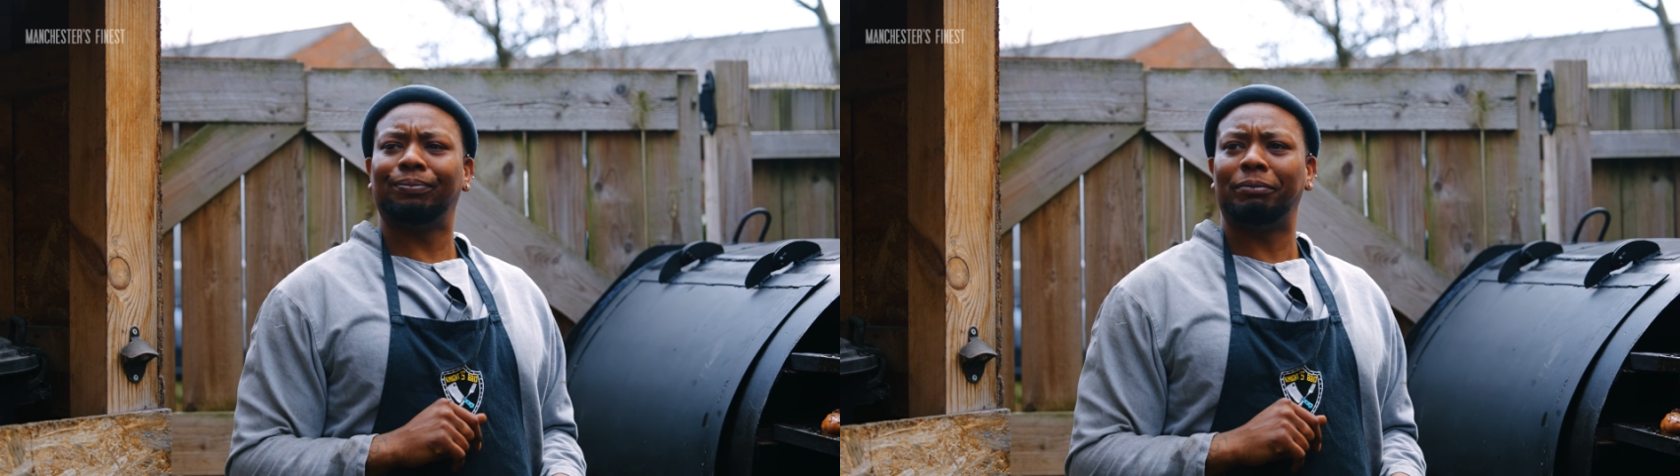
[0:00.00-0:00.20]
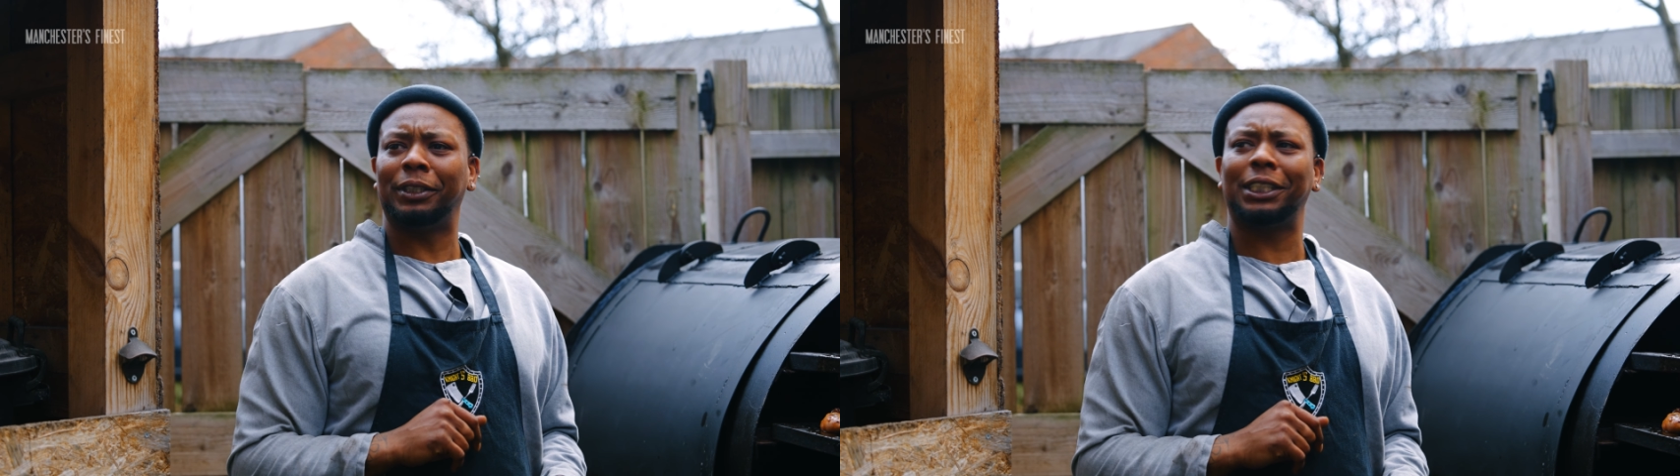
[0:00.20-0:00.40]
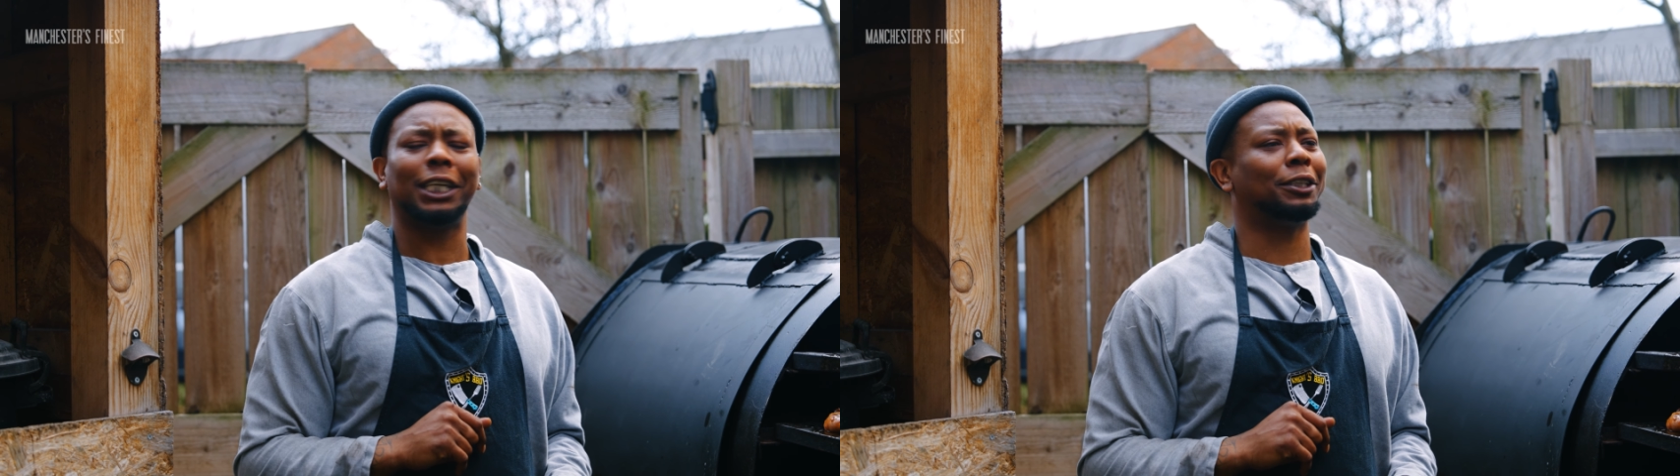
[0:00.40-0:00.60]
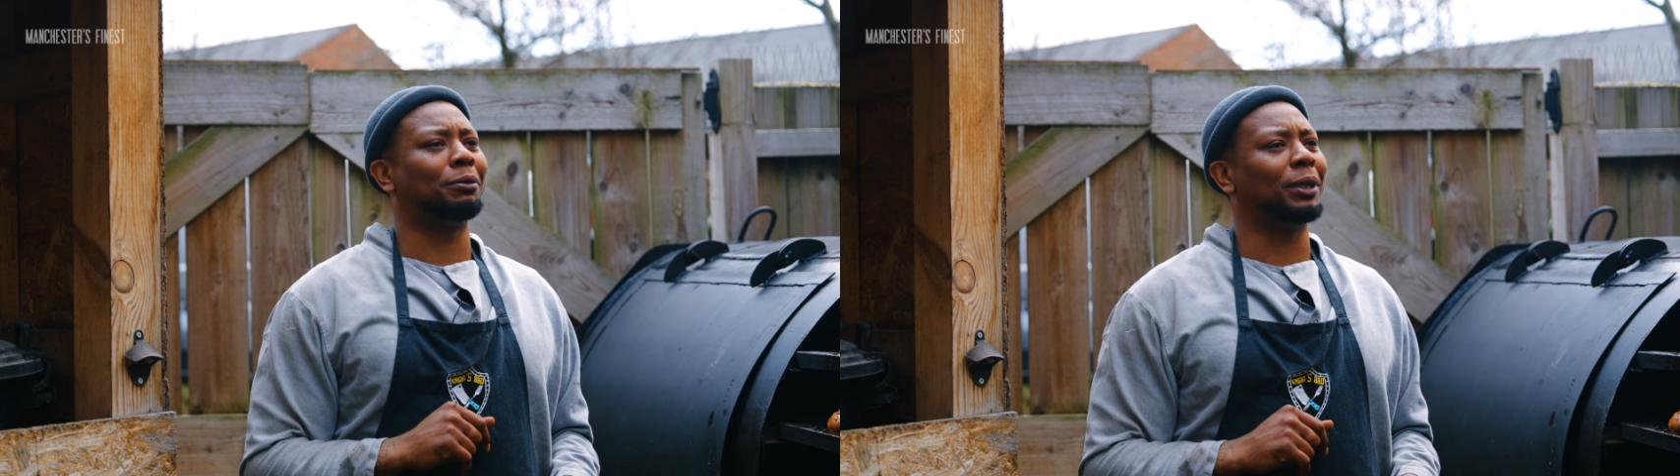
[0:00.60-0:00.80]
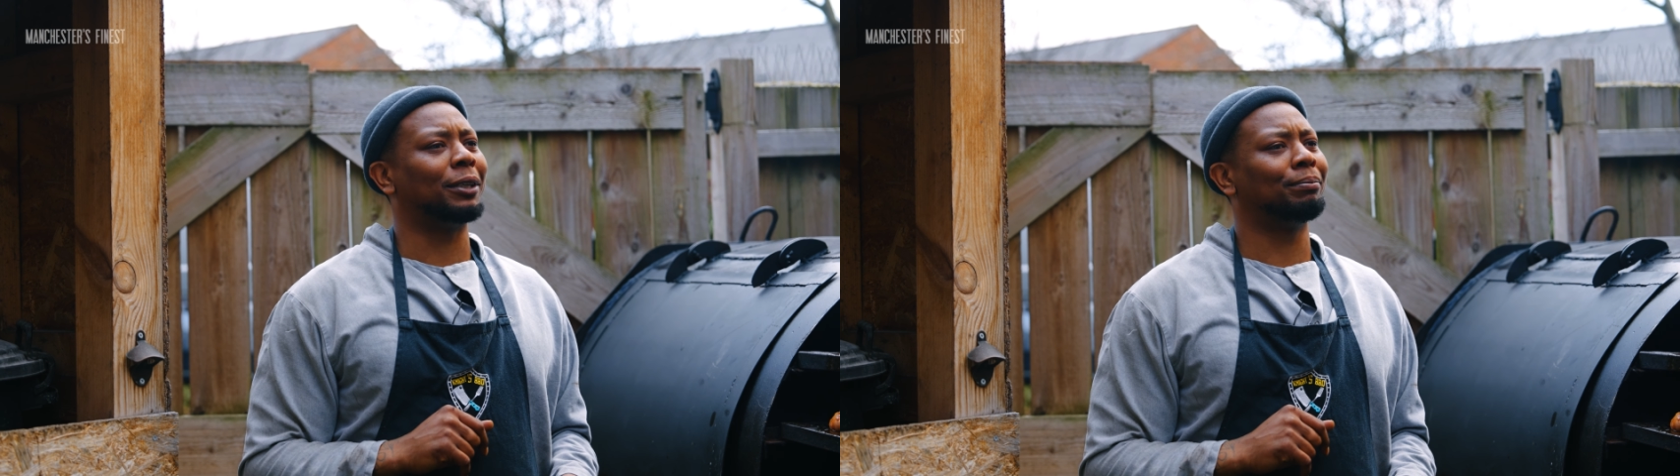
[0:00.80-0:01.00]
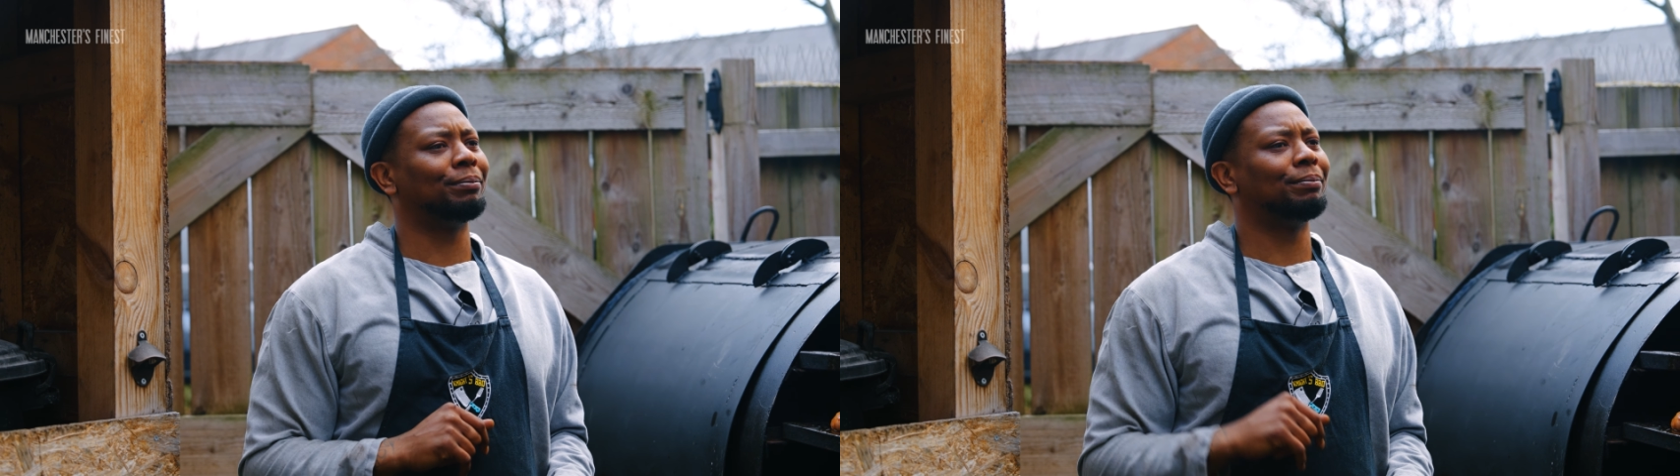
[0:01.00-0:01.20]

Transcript: It tastes a bit